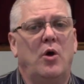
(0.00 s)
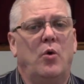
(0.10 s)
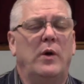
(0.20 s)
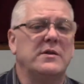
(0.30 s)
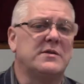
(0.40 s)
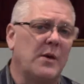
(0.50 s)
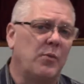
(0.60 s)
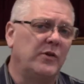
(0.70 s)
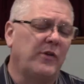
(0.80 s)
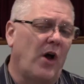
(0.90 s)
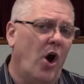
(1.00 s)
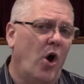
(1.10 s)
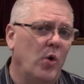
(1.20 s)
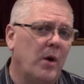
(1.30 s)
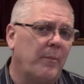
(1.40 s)
when someone's
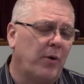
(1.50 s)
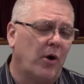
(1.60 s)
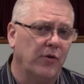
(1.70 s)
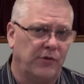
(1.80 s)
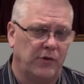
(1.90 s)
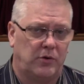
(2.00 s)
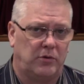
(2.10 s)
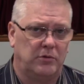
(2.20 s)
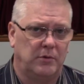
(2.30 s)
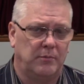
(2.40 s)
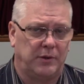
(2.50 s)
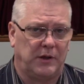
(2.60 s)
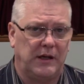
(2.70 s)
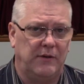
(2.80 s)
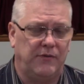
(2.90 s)
own personal
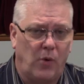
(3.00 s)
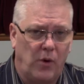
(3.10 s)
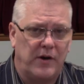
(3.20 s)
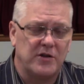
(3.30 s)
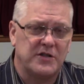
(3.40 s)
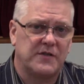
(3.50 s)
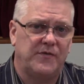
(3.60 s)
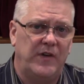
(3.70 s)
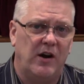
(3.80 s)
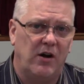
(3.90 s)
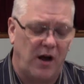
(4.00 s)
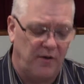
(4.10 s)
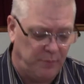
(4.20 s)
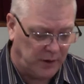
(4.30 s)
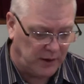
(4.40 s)
belief or their sphere
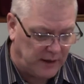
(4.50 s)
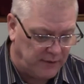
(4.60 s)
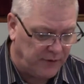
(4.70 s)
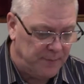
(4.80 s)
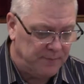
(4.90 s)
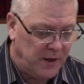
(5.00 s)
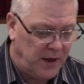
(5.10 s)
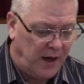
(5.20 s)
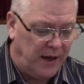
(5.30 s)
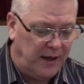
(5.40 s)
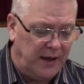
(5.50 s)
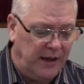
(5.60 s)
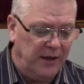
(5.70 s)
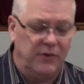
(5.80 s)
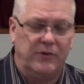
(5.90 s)
of belief
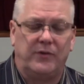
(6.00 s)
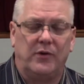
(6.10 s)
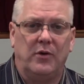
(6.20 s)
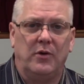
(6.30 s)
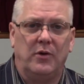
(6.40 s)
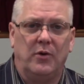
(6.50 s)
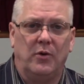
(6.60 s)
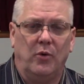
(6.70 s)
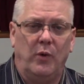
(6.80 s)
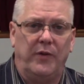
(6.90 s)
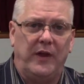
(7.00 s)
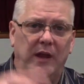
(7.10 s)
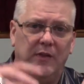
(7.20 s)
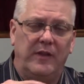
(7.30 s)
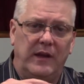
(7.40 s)
is
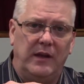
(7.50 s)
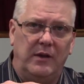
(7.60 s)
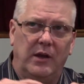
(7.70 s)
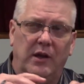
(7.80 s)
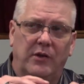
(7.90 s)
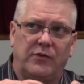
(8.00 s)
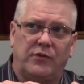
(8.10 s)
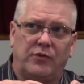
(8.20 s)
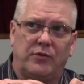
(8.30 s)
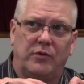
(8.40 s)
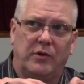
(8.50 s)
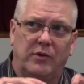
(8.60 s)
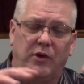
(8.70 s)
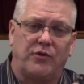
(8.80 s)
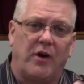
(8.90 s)

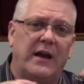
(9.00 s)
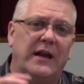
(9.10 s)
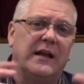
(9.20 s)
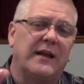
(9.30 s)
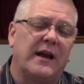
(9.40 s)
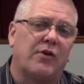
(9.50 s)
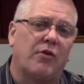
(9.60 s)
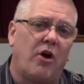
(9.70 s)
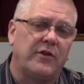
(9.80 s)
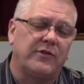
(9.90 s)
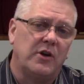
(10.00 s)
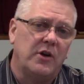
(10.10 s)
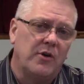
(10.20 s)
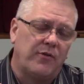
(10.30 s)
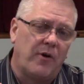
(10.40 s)
they're trying to get that across
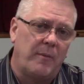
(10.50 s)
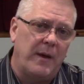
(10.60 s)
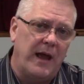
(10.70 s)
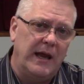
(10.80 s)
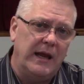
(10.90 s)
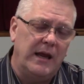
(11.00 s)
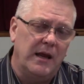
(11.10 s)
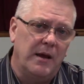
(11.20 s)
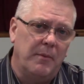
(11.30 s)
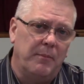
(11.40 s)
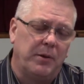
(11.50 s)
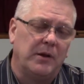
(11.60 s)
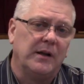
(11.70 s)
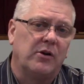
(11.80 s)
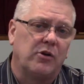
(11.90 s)
from a
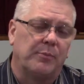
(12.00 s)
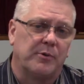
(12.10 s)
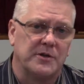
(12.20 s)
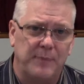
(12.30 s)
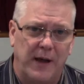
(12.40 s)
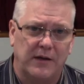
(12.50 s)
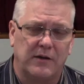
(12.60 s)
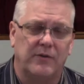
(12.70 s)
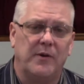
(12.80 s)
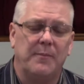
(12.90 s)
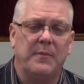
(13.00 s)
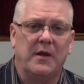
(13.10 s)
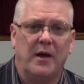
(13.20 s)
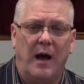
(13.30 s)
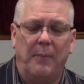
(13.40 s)
political perspective,
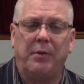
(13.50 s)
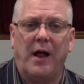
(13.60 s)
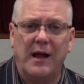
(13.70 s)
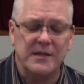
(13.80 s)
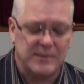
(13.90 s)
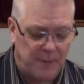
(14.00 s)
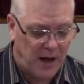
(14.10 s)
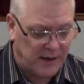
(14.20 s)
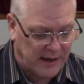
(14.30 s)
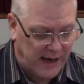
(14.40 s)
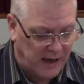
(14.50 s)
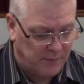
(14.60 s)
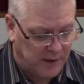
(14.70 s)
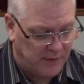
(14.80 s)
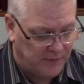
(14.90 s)
a blind spot
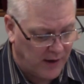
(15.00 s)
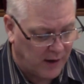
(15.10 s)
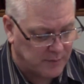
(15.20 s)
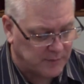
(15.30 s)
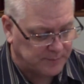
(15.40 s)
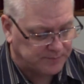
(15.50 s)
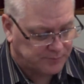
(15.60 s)
can be developed.